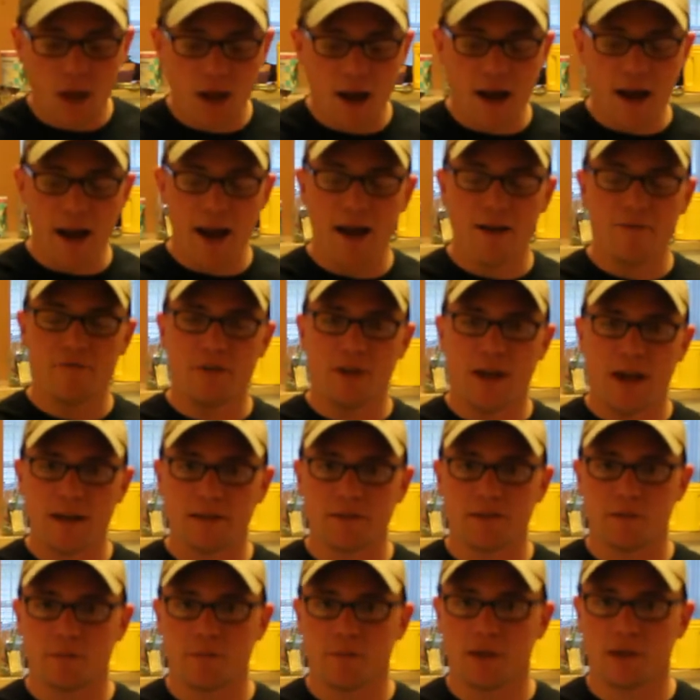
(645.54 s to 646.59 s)
I have
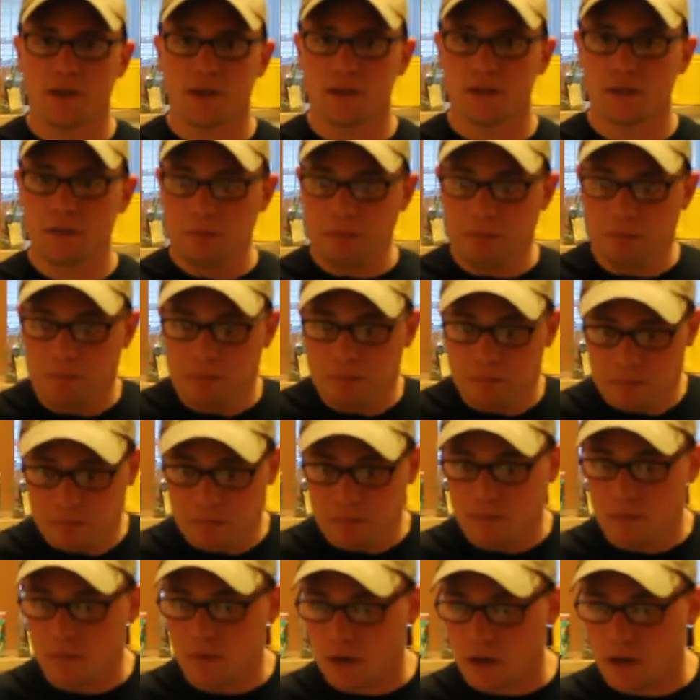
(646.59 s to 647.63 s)
yet to make
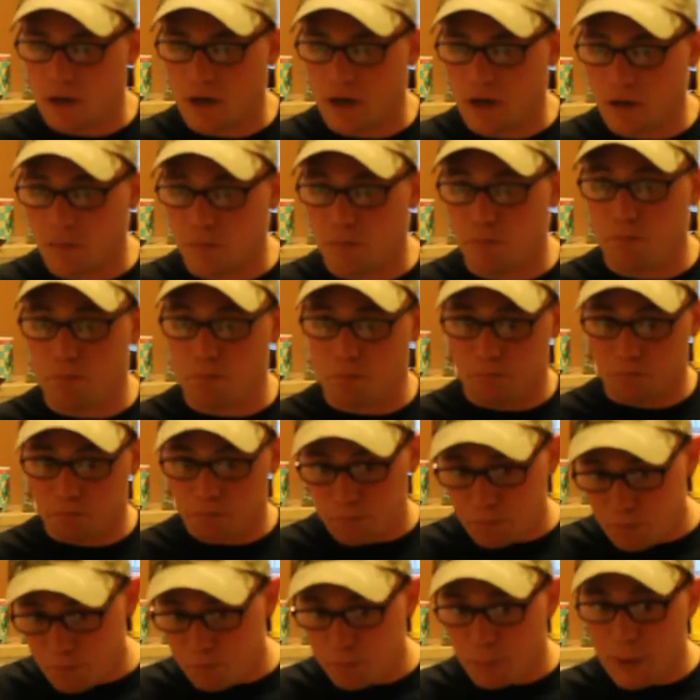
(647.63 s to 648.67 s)
a
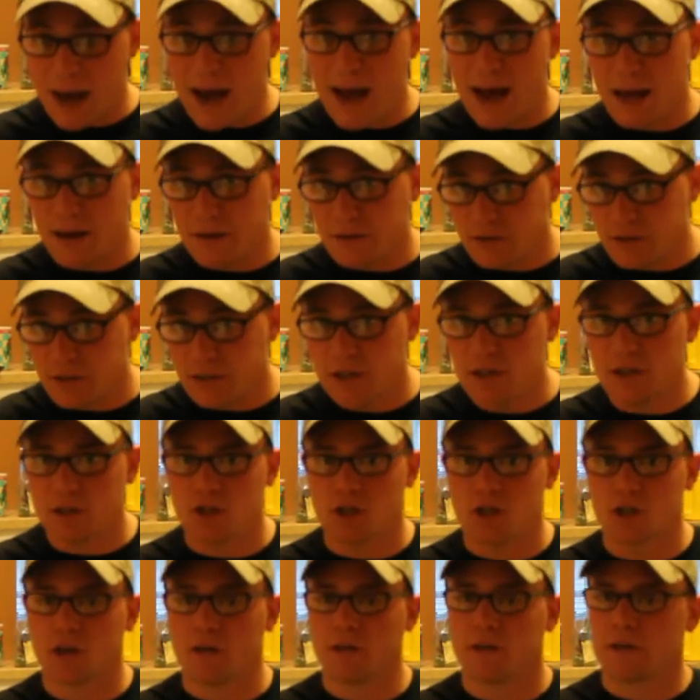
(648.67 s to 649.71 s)
bad
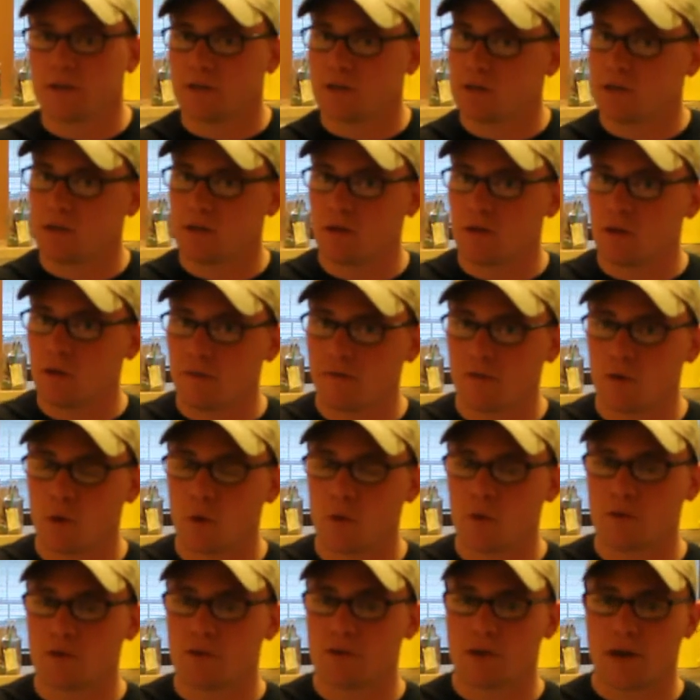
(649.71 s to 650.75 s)
dish, unless, you know, of
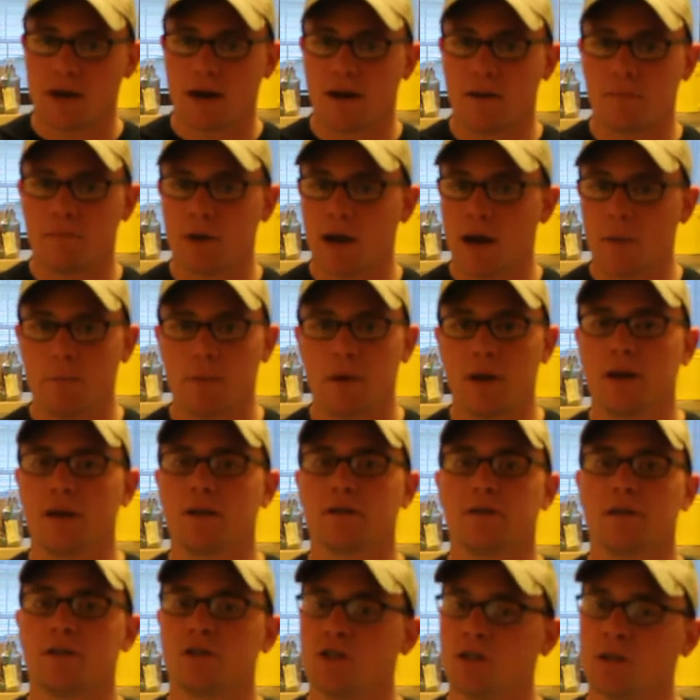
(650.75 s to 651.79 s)
course I'm not paying
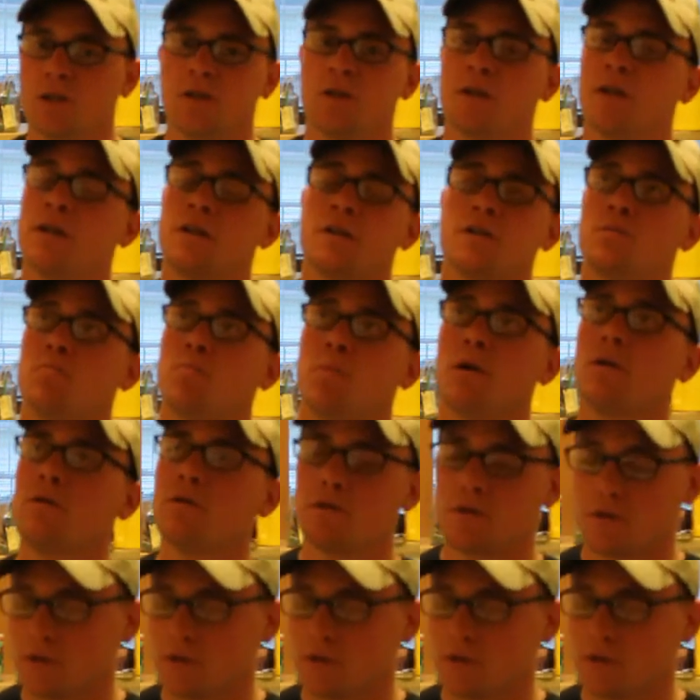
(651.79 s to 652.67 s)
attention and it's burnt